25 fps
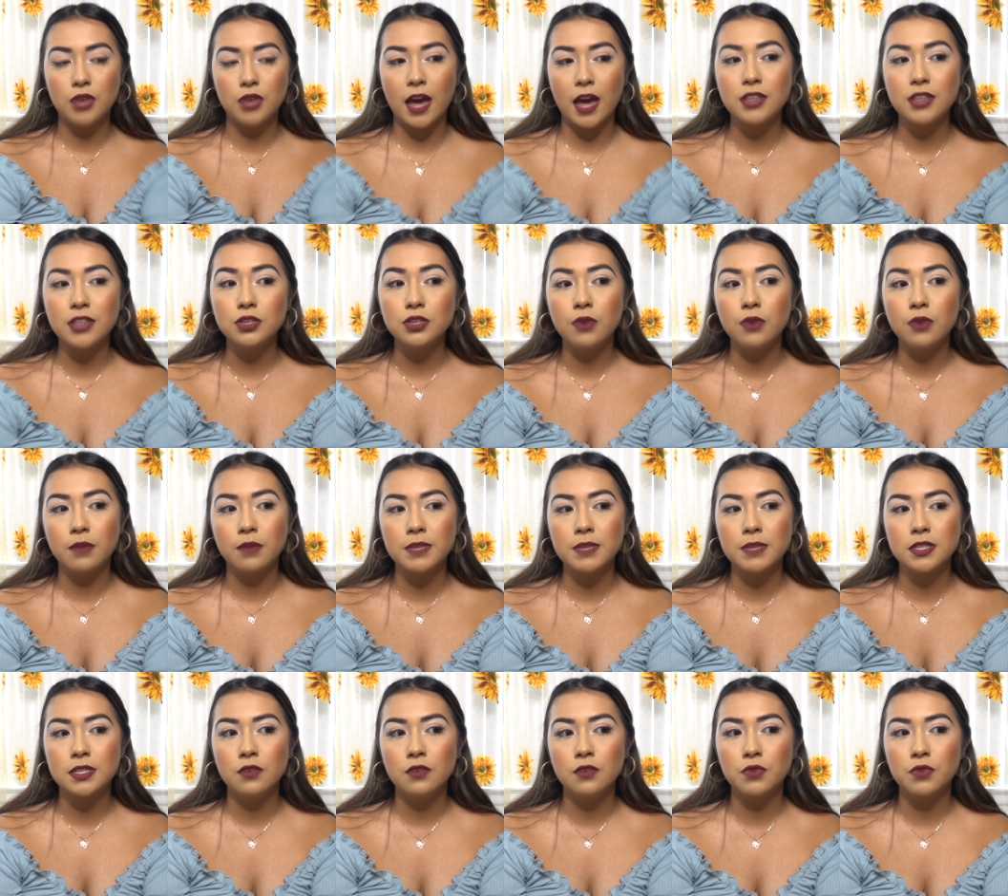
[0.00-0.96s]
surround
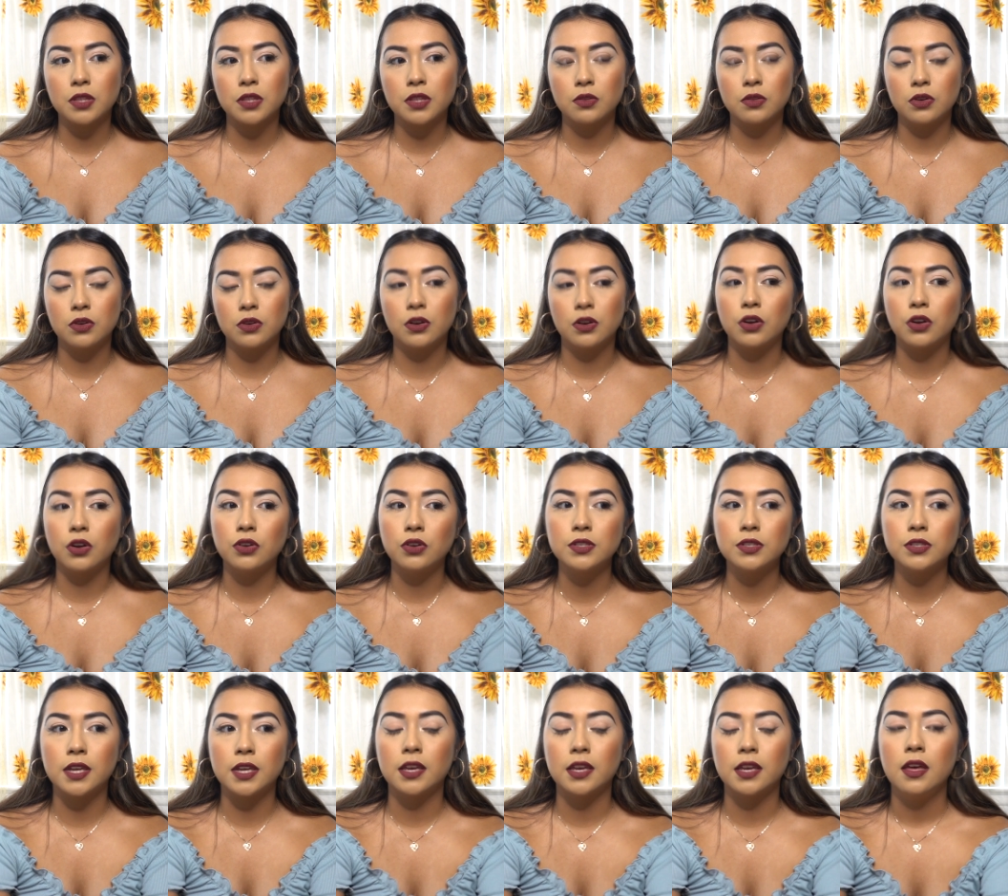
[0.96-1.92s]
myself with girls
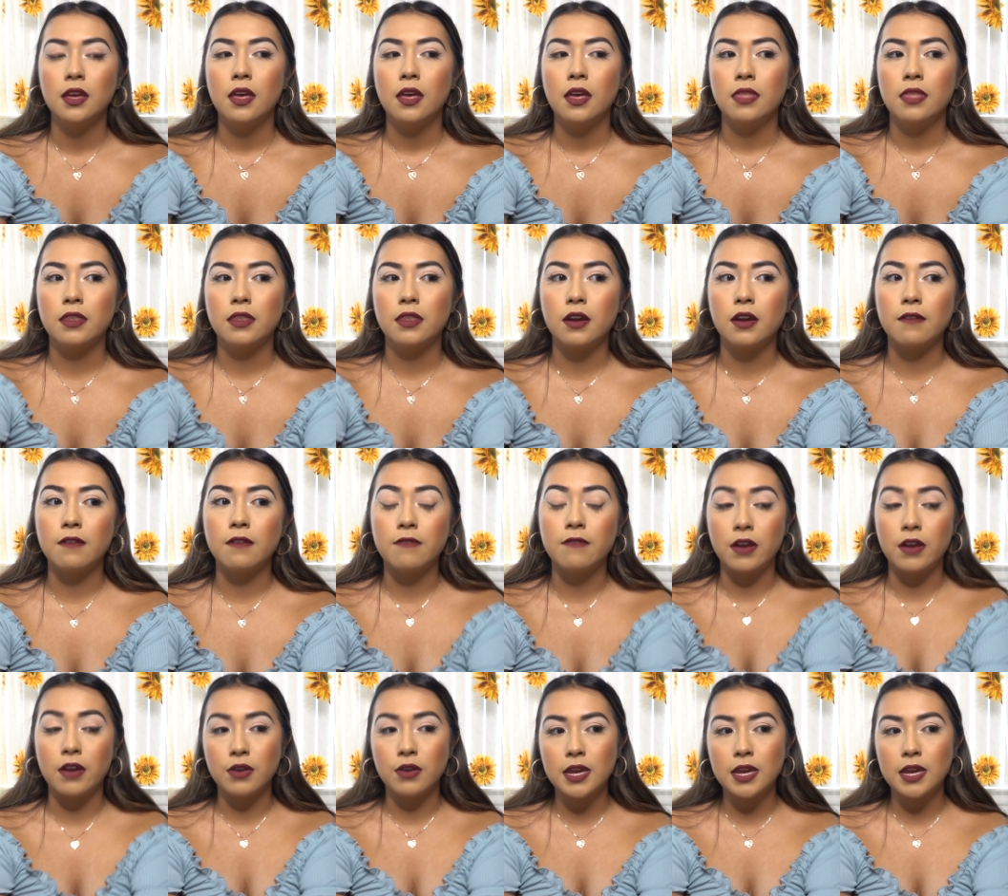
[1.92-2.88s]
like that are
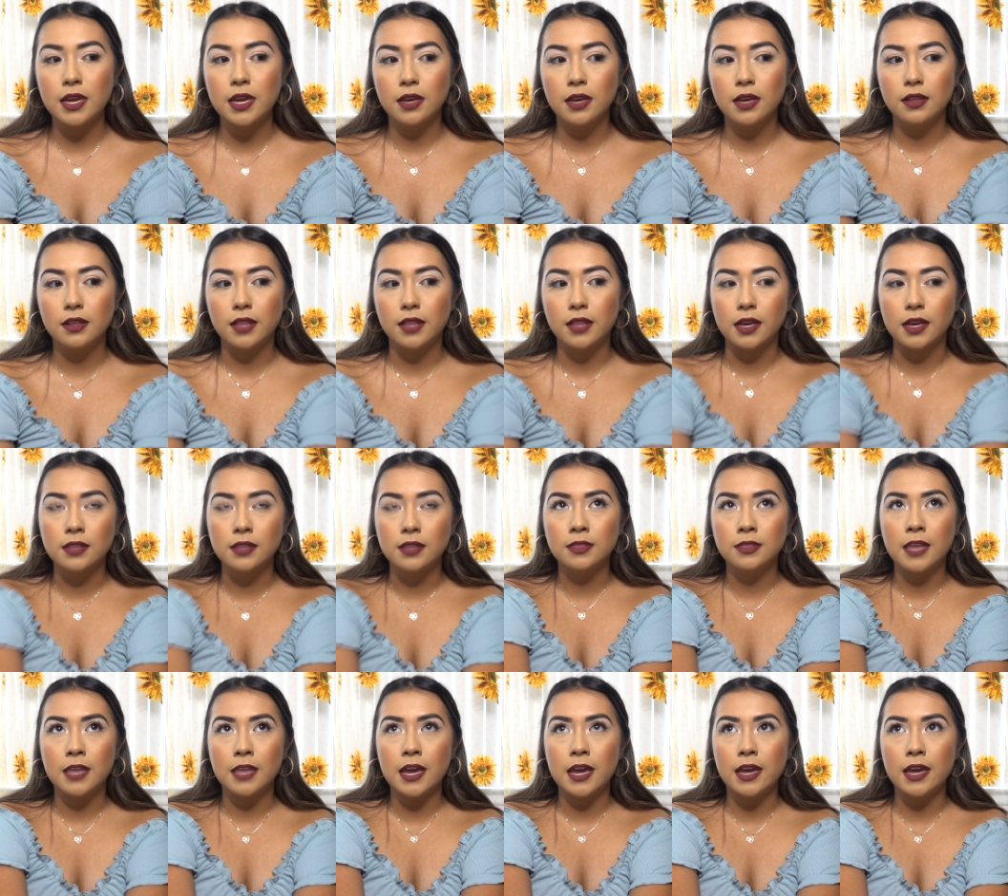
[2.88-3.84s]
very like
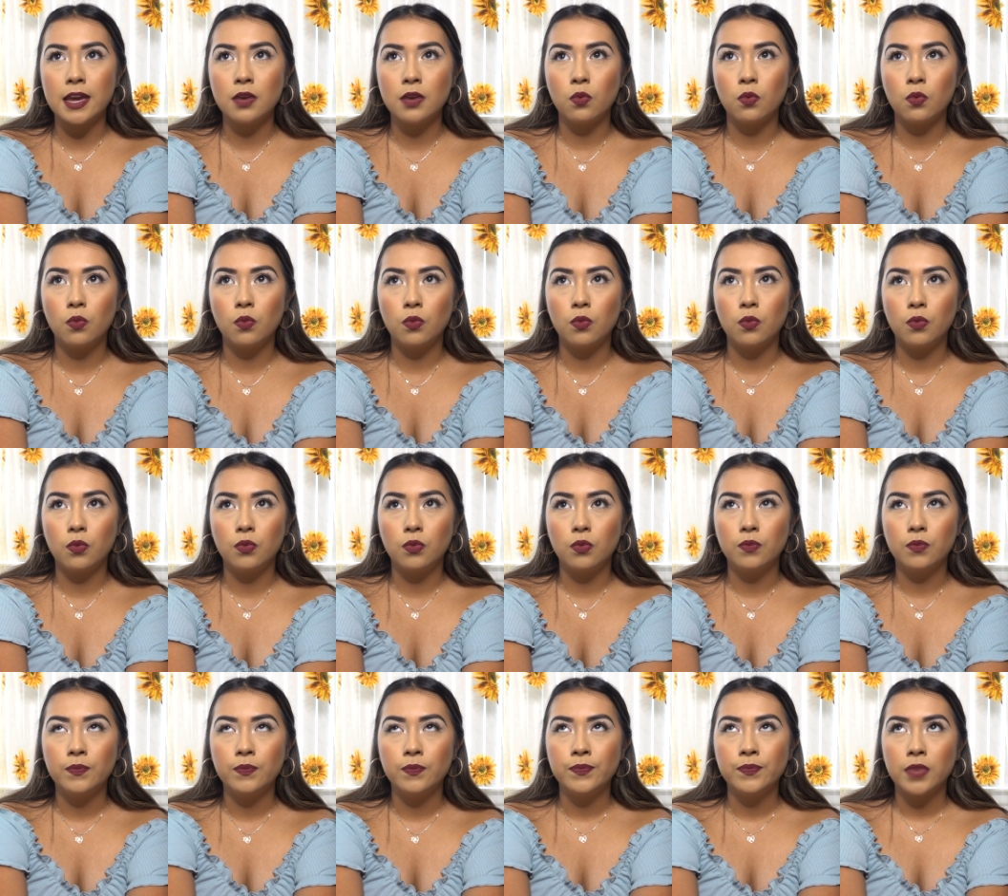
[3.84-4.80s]

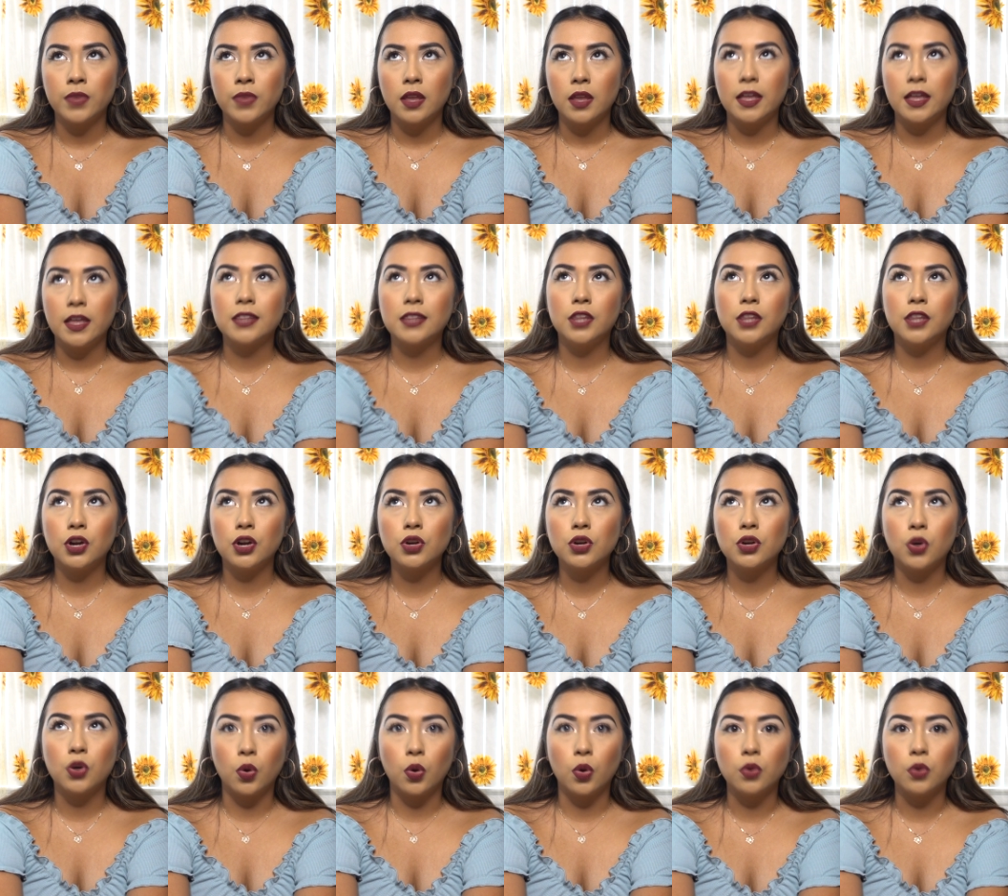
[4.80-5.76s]
their
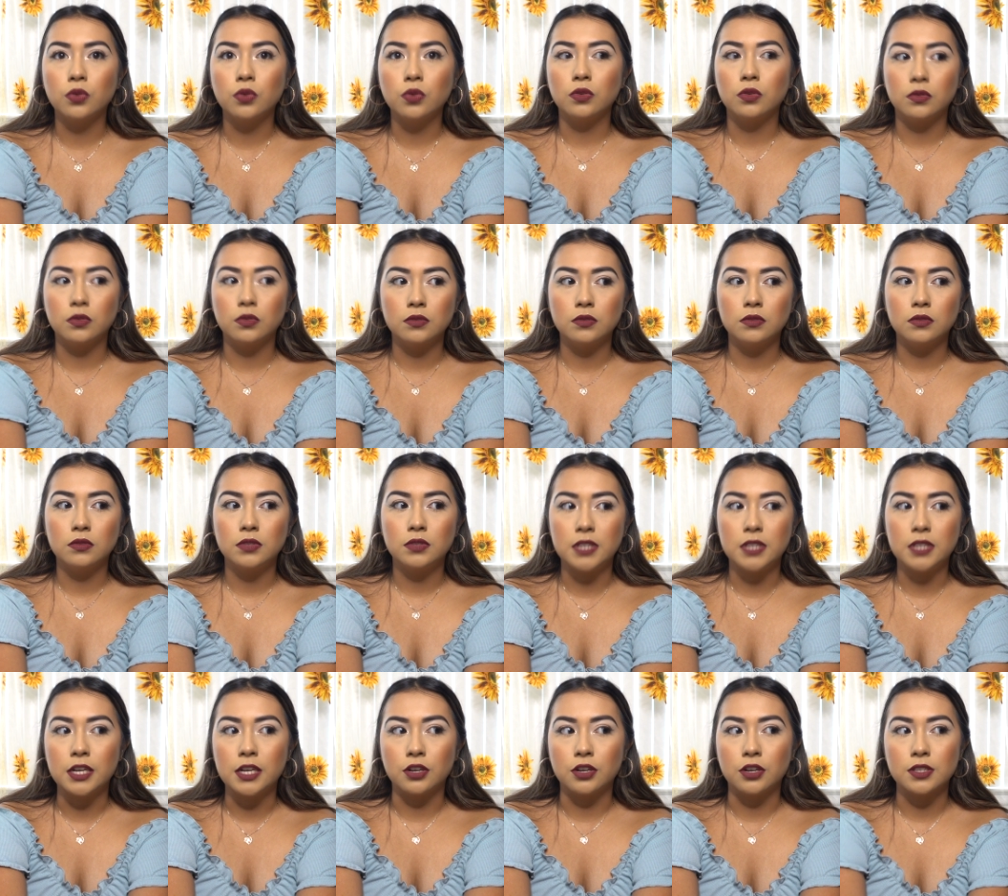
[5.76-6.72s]
goal
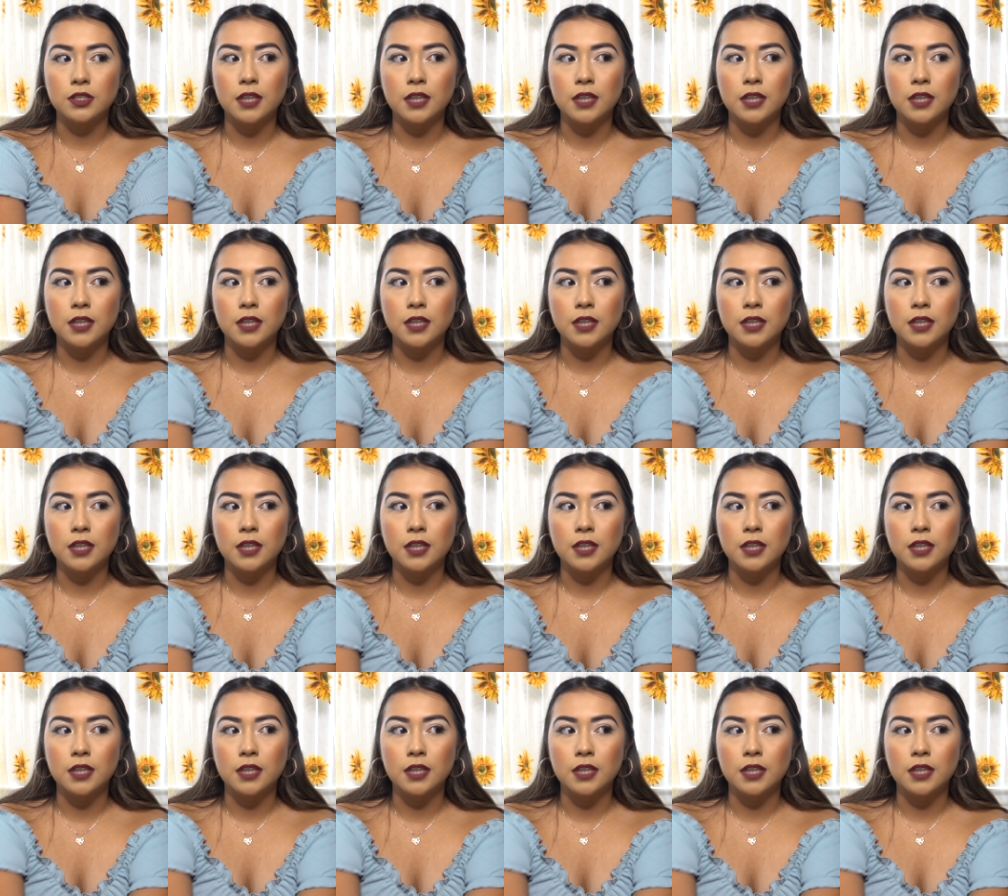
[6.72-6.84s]
seekers,